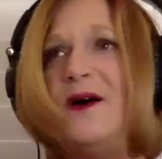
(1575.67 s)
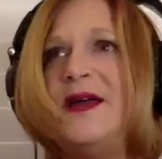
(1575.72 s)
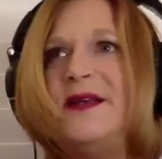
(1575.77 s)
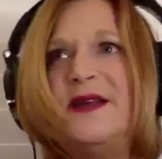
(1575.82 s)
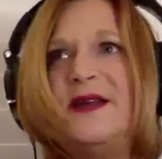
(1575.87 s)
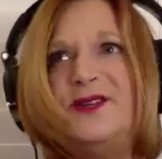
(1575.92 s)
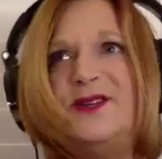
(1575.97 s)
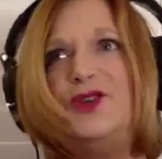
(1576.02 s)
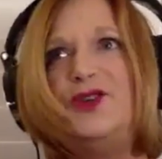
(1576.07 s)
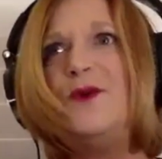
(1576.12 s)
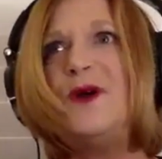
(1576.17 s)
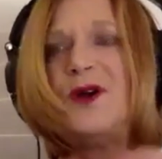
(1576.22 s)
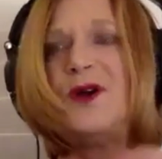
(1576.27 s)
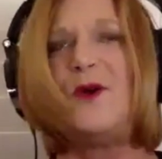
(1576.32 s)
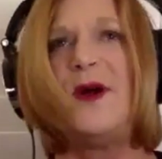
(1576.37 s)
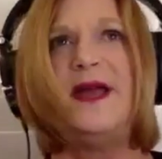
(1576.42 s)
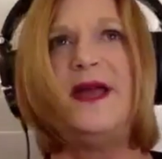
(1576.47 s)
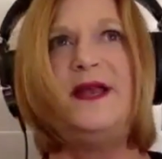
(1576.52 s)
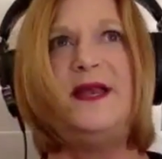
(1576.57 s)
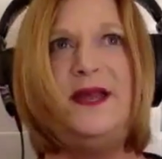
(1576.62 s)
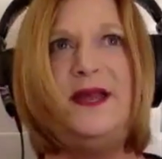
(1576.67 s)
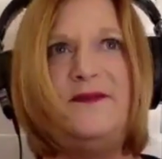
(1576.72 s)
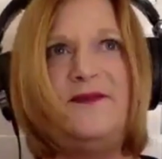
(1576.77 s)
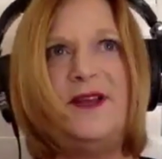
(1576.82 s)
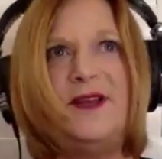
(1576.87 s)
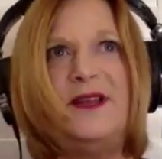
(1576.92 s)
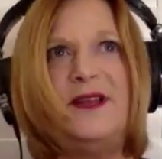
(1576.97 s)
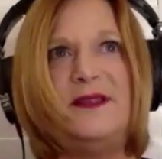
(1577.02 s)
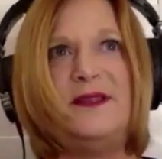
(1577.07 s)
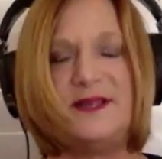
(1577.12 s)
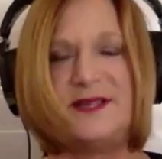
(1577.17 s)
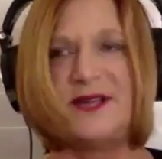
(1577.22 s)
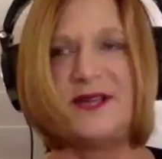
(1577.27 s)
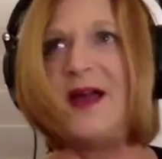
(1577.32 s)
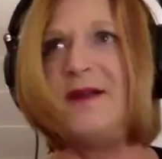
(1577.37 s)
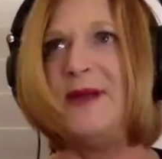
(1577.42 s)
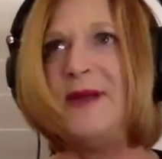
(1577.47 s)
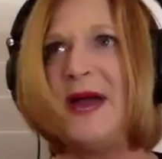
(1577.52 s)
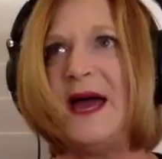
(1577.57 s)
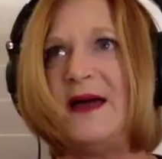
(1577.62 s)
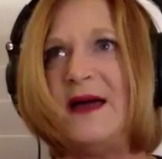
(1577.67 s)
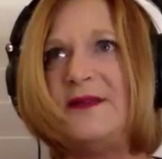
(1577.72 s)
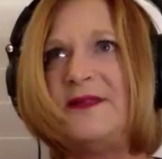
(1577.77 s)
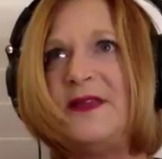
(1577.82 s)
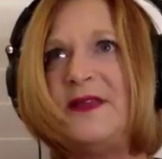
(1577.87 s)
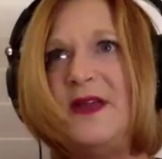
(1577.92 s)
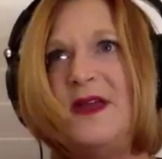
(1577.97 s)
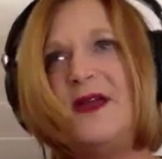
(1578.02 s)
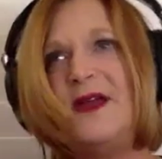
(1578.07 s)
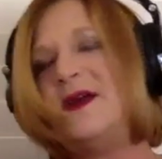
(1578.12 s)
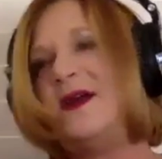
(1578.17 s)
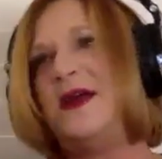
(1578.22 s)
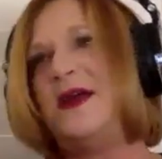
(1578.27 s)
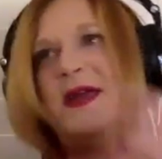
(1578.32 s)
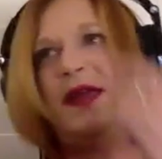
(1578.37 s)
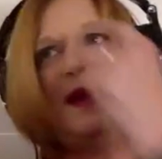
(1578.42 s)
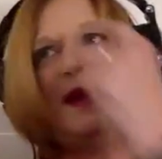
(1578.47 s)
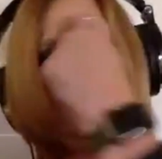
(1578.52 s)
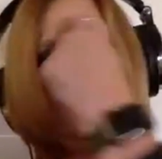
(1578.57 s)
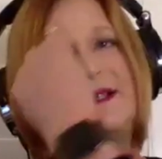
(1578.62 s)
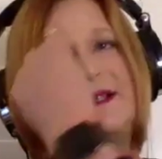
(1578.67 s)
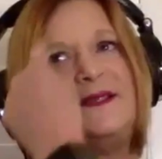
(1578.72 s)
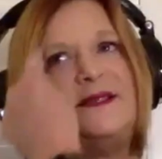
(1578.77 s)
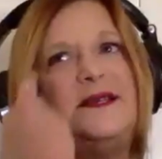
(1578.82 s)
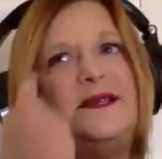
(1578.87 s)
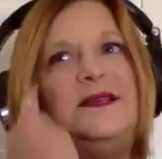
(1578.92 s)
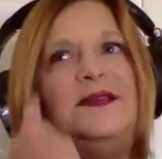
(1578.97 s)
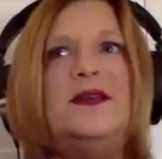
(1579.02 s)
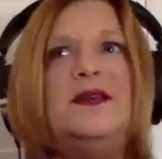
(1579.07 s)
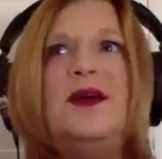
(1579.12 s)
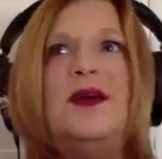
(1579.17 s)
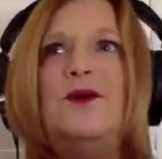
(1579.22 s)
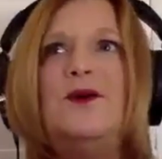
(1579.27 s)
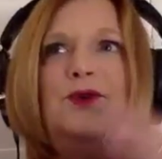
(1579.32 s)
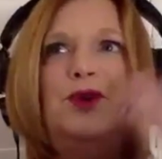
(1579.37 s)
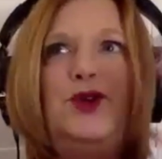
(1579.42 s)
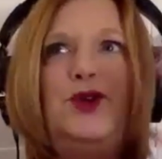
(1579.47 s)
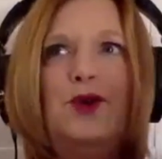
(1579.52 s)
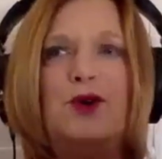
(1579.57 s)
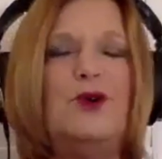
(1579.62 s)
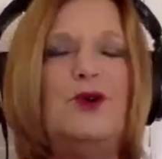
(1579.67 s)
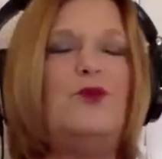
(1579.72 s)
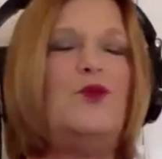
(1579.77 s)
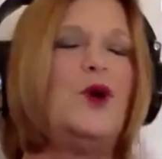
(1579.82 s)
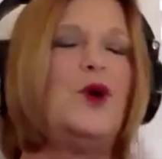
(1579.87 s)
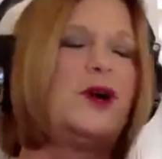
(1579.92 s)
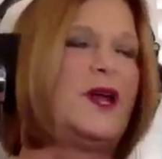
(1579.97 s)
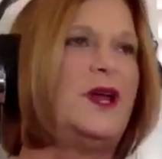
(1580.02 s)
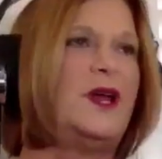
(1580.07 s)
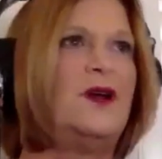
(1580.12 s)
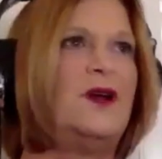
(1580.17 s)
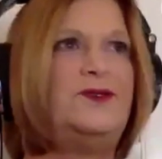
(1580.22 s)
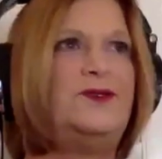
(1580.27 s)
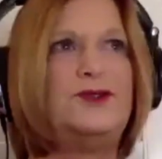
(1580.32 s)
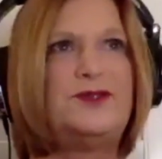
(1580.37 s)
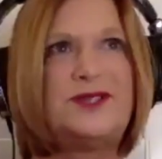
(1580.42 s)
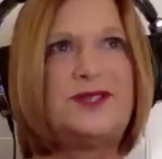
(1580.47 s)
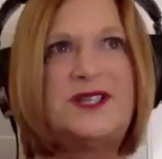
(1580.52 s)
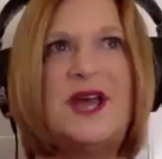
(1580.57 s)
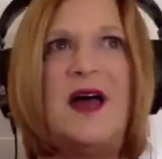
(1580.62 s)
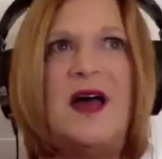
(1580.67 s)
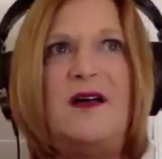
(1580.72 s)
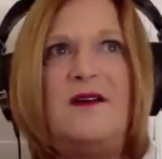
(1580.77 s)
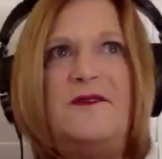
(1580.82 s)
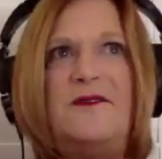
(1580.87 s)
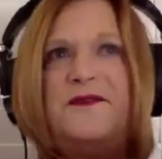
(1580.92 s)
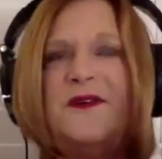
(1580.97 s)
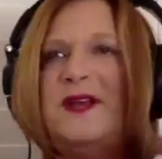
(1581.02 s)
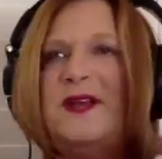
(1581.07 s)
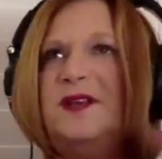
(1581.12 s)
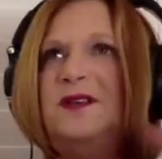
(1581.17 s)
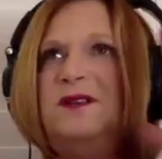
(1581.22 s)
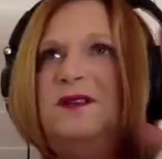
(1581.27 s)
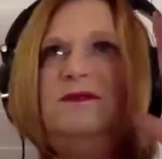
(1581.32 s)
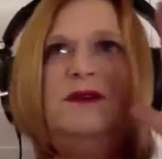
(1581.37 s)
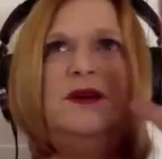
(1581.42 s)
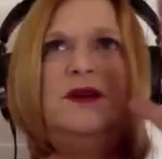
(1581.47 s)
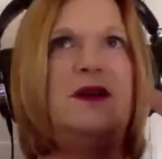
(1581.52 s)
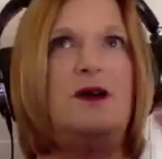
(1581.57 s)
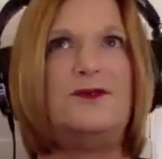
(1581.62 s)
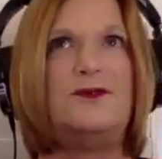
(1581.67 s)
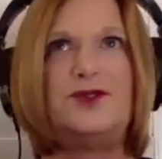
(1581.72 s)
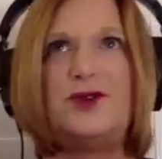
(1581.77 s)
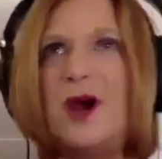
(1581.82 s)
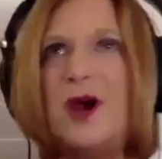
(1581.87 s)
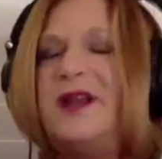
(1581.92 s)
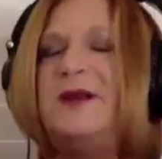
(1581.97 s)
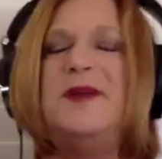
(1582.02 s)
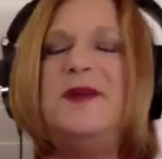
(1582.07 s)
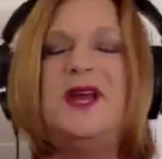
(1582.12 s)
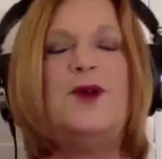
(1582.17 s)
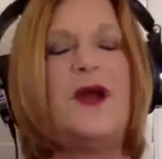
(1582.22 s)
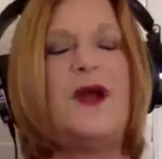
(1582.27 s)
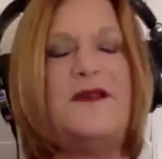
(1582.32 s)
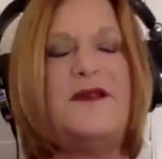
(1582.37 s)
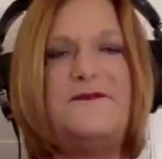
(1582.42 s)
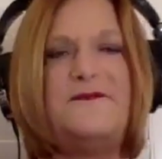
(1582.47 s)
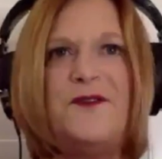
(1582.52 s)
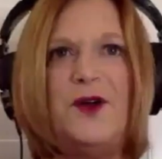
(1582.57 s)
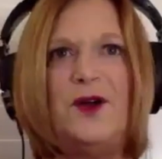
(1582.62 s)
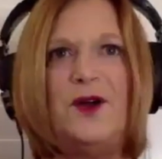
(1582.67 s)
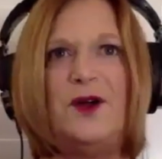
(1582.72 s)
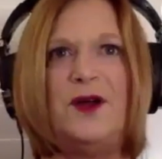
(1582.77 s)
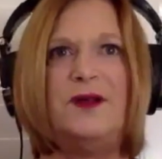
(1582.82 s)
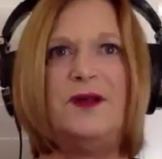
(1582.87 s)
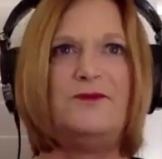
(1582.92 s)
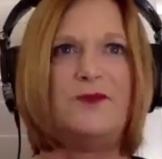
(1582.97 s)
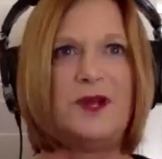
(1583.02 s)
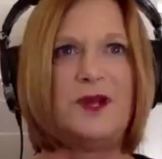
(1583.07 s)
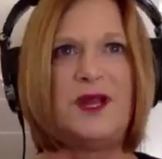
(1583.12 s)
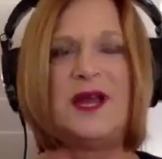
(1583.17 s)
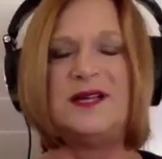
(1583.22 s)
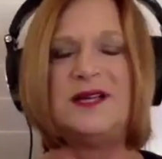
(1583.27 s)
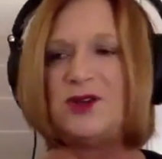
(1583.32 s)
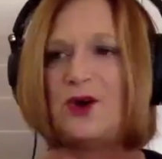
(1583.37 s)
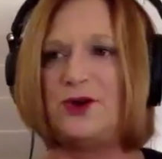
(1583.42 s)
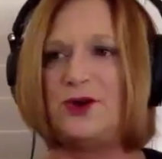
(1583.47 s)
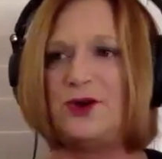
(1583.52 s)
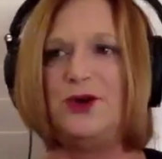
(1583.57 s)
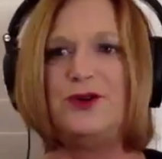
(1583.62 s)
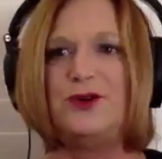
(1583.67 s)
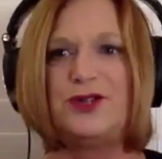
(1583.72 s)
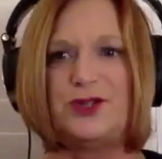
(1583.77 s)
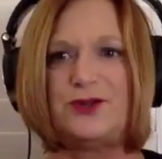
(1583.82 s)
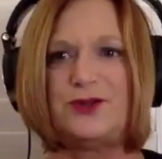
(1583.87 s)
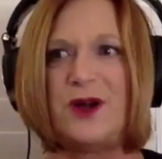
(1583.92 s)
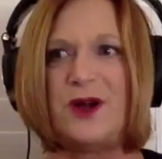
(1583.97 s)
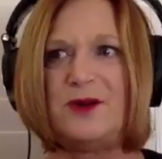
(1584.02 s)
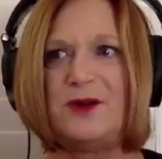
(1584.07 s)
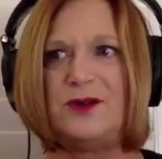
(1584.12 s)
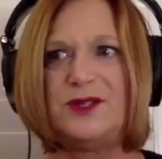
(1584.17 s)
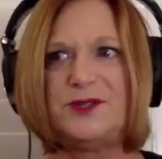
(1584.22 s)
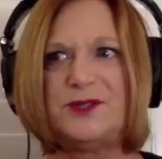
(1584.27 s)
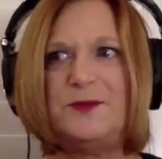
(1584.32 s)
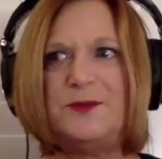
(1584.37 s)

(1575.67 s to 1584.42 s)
And I do equate, even in the dye bath, is, you're working on yourself and, trying to be grateful and realize all your struggles.